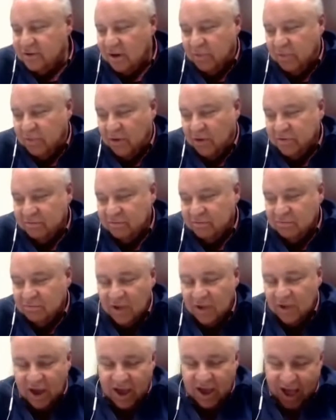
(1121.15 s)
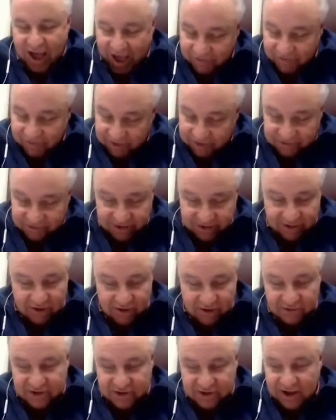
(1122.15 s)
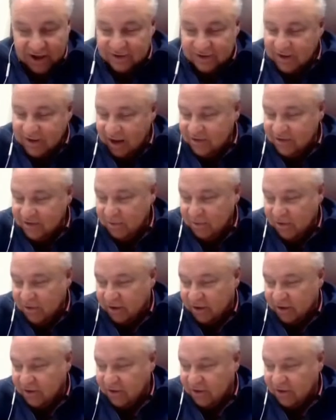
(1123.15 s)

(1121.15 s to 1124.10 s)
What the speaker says: both obviously close contact sports.